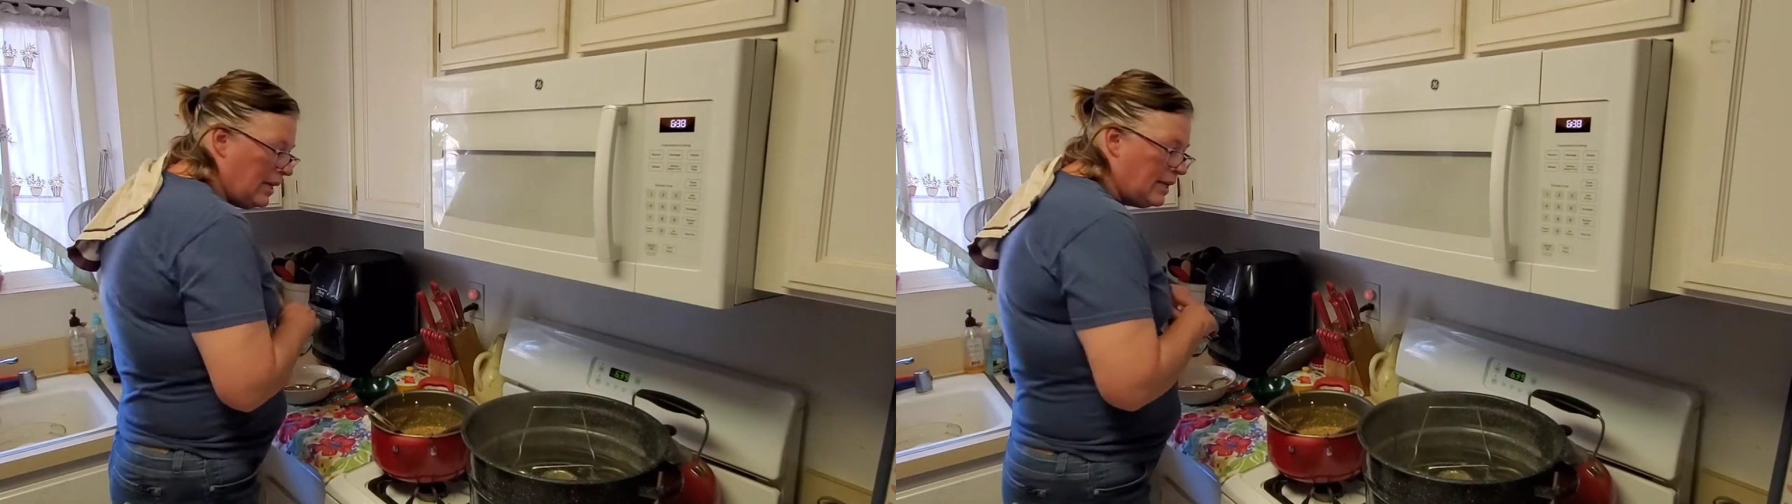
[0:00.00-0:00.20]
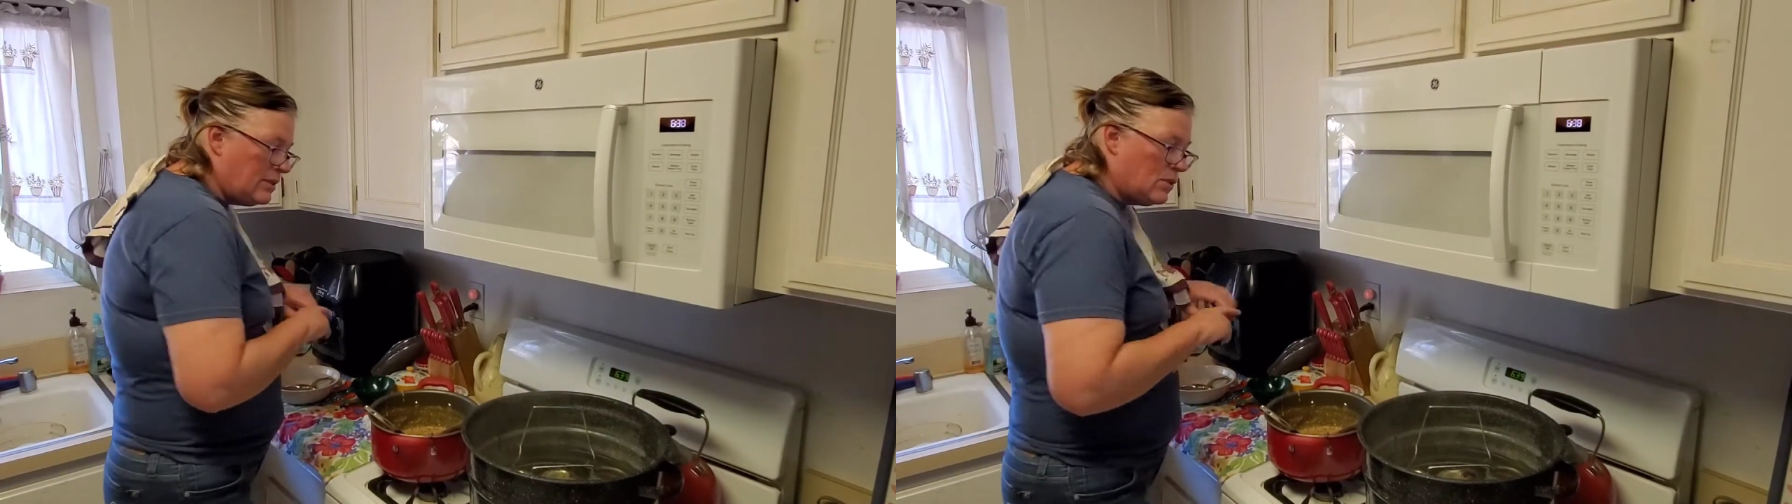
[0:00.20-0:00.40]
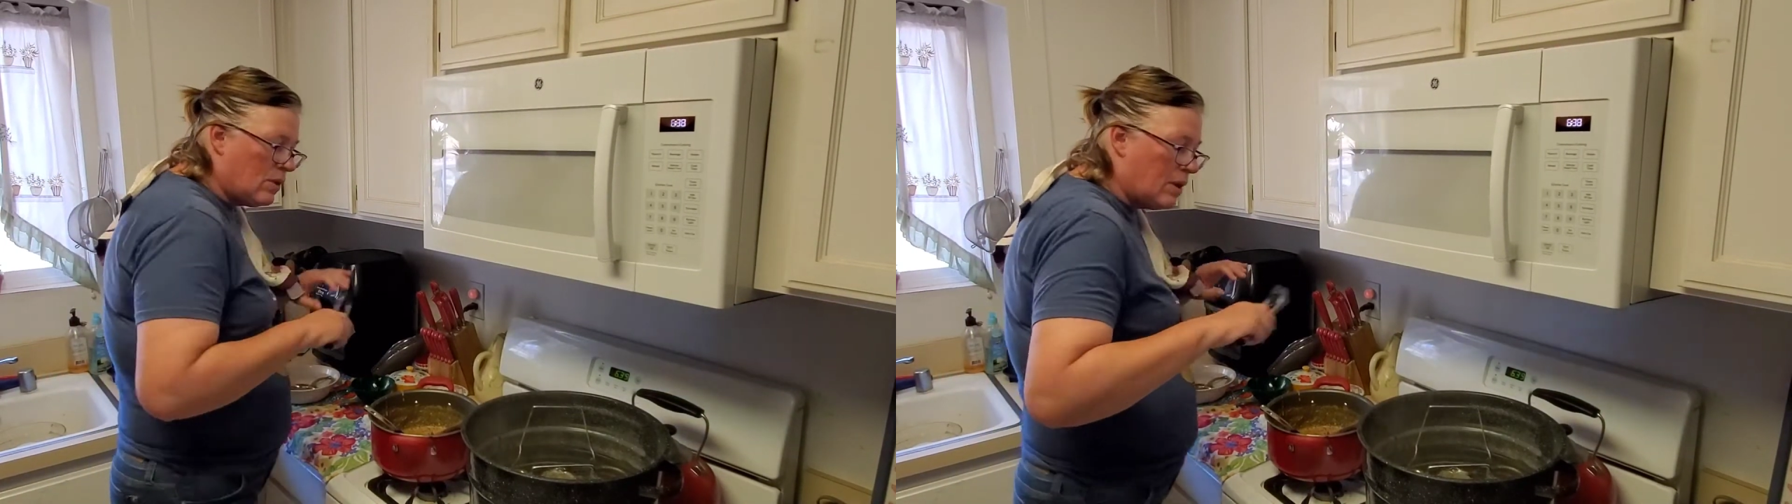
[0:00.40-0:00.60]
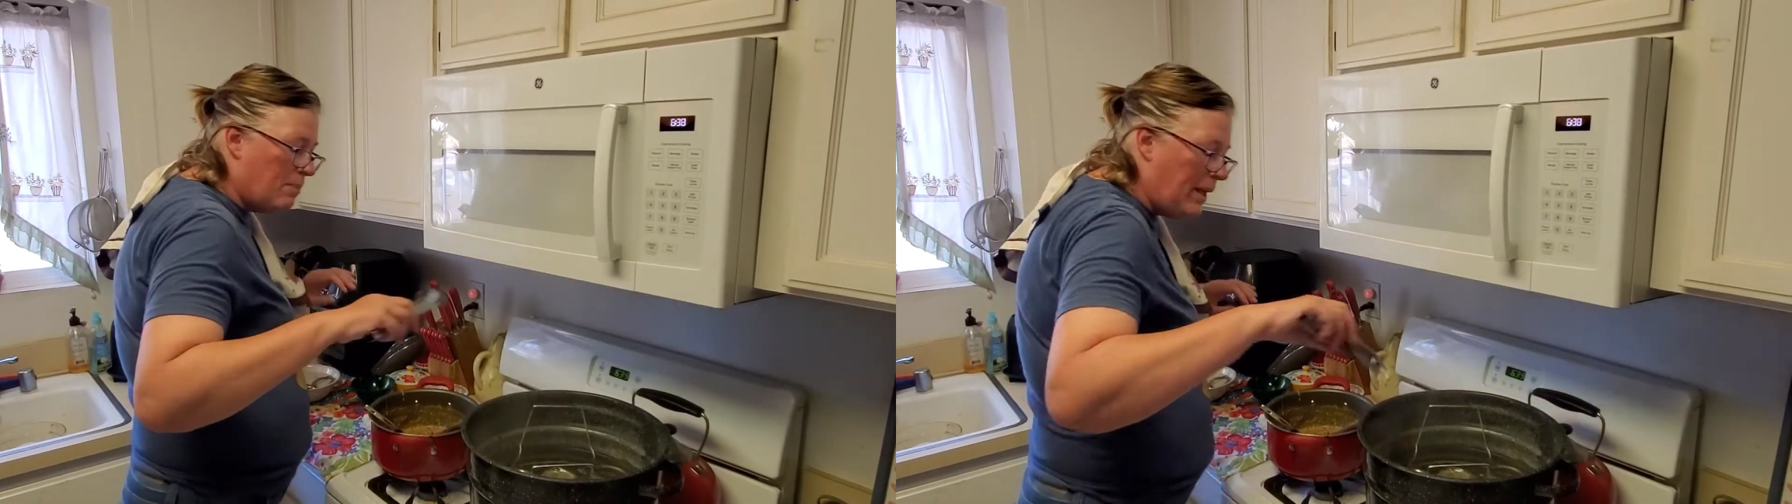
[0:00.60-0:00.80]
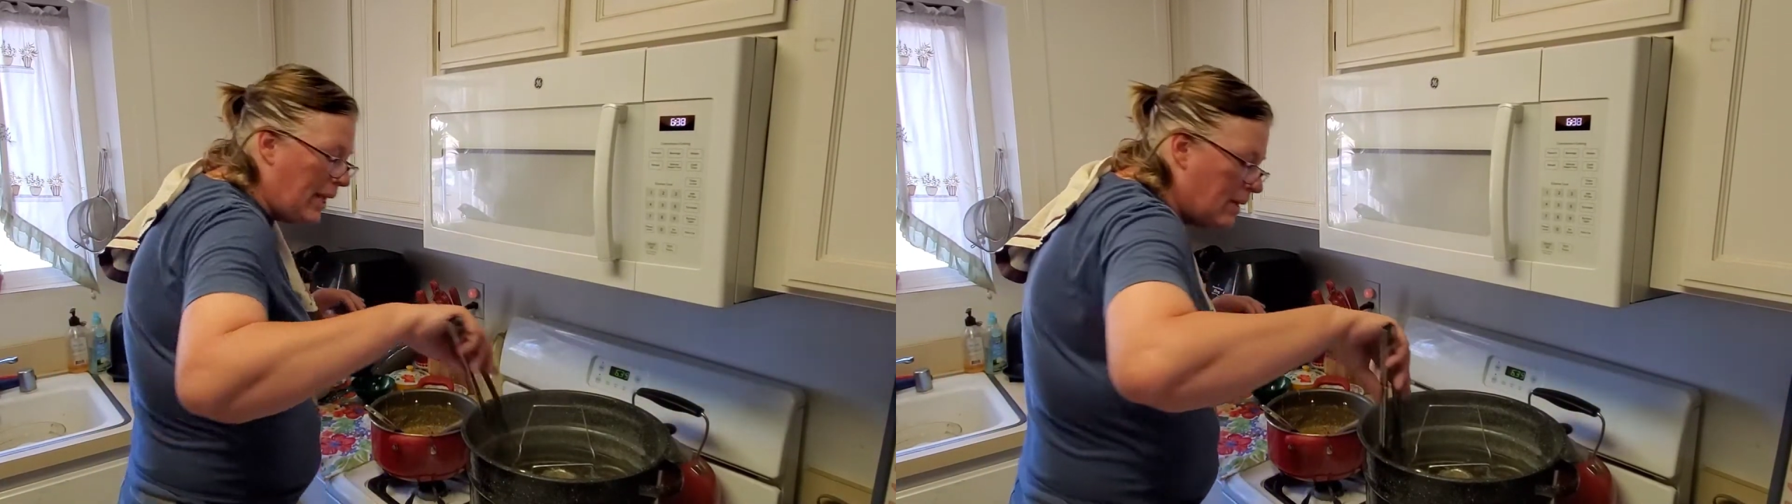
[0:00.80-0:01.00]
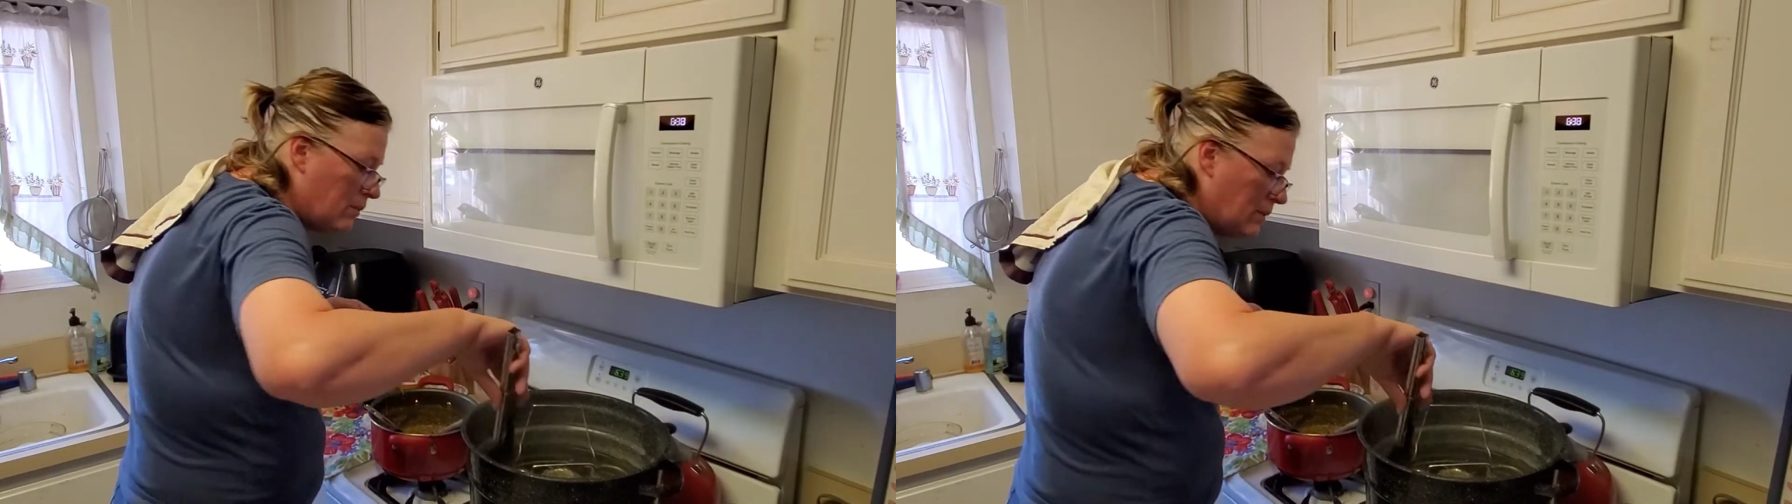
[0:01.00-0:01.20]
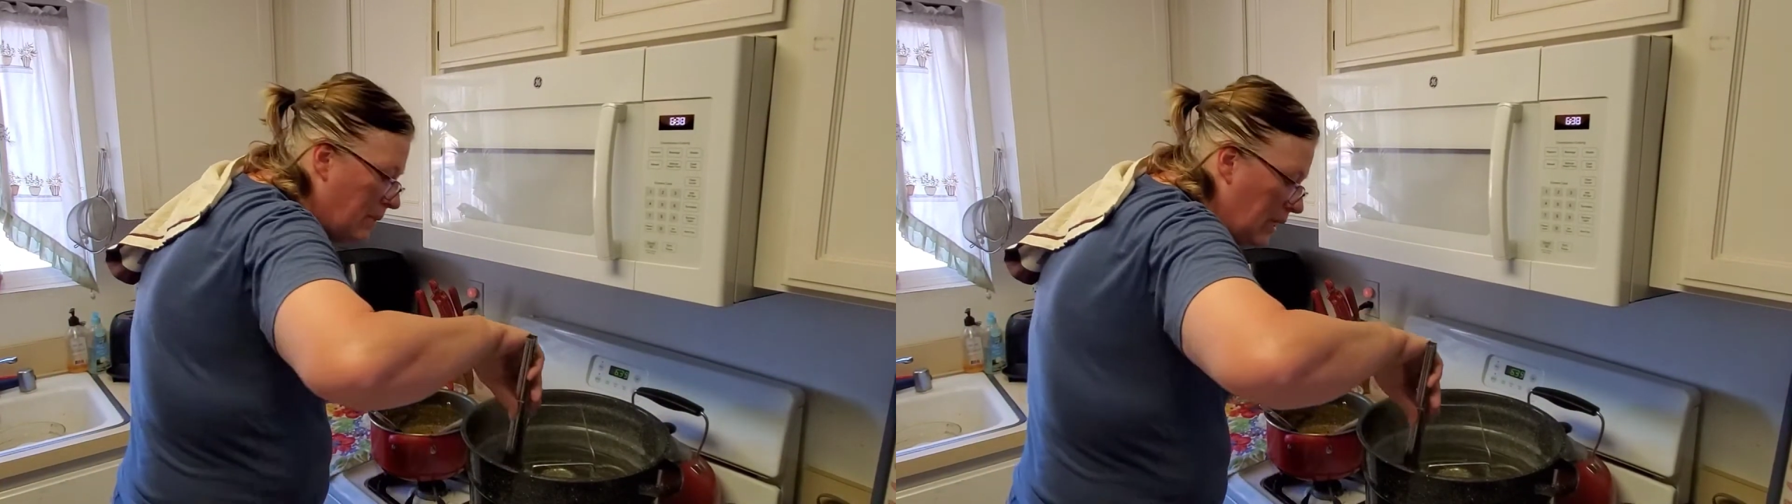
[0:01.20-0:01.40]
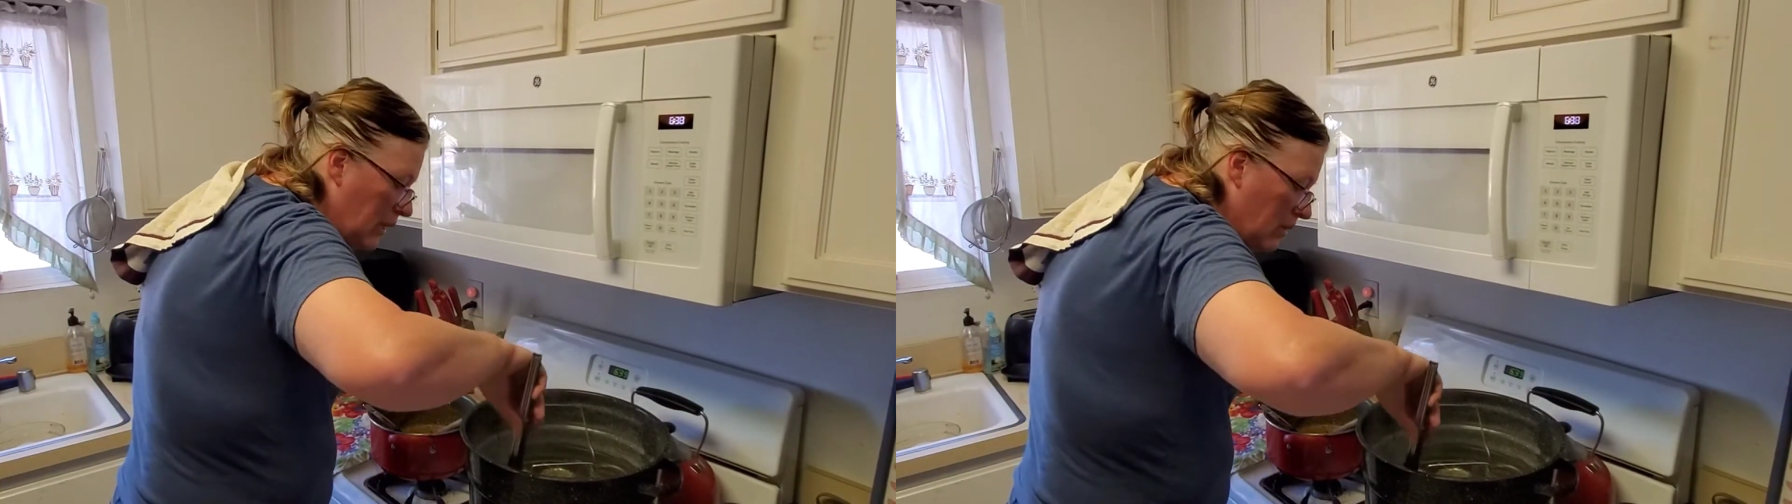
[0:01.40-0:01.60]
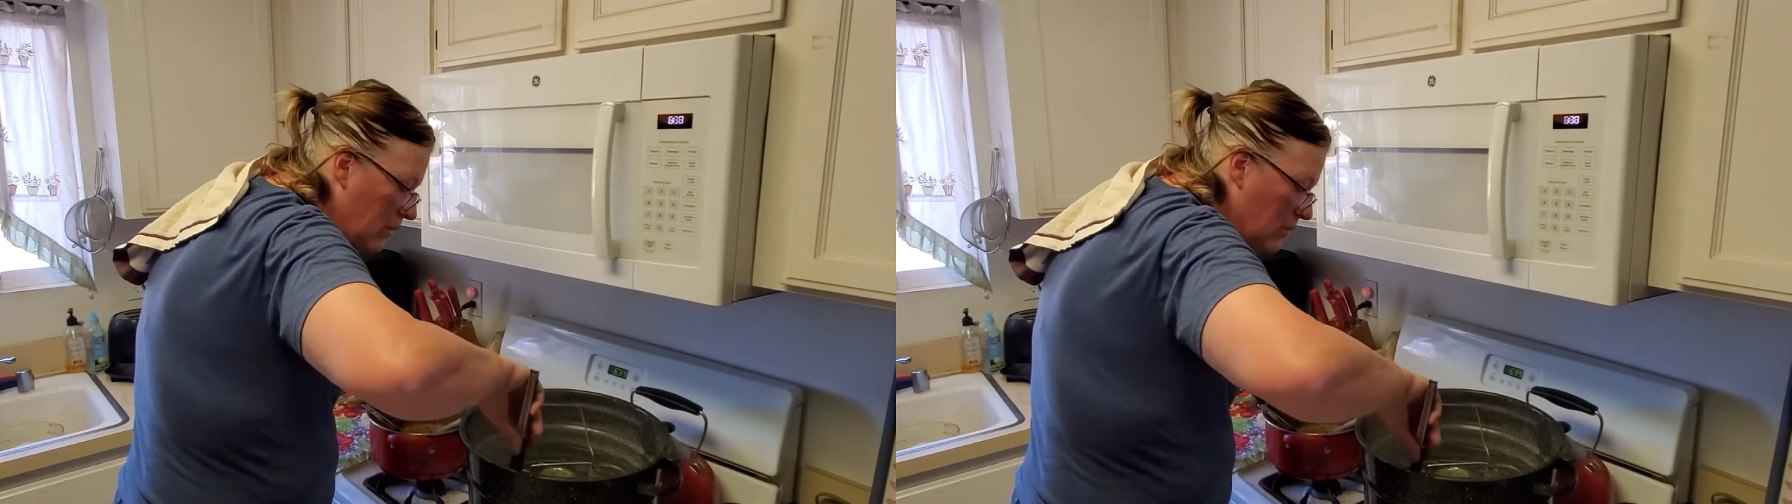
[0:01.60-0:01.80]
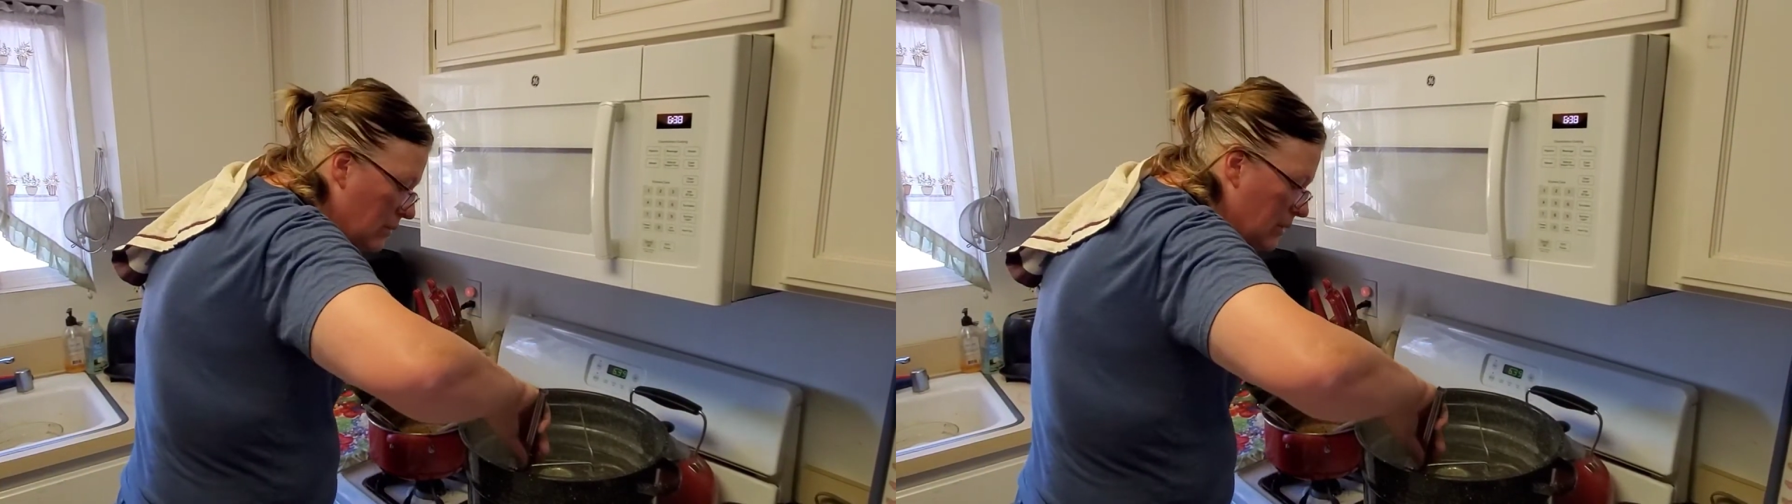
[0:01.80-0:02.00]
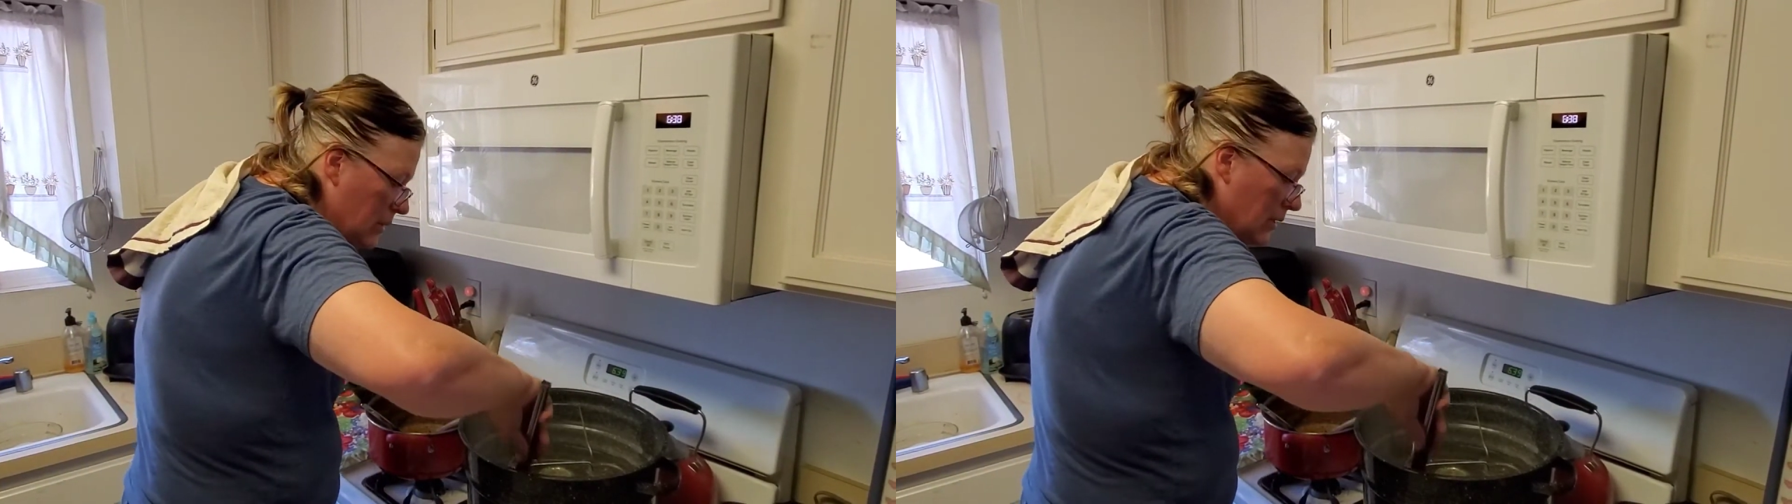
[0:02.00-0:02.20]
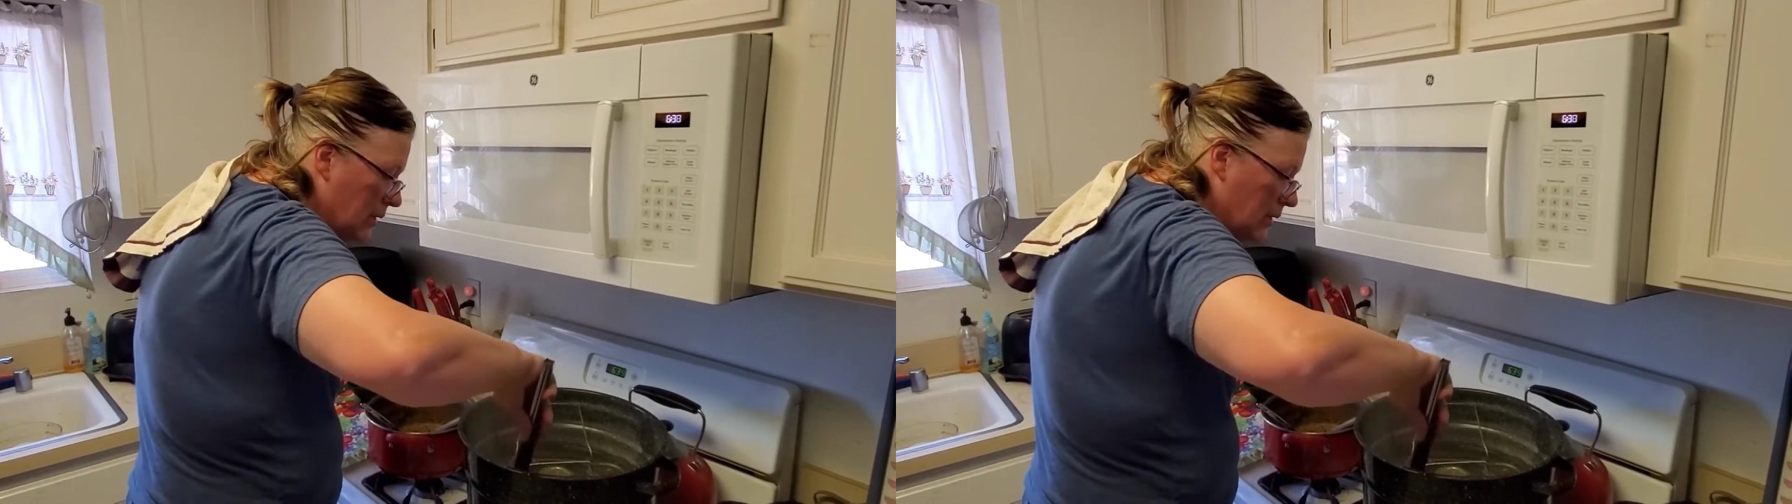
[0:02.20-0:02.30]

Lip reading: and so our pan was being used,